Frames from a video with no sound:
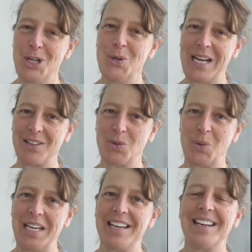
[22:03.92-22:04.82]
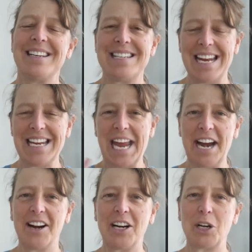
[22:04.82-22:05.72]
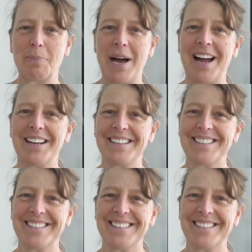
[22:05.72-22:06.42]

you next week. Take care and goodbye.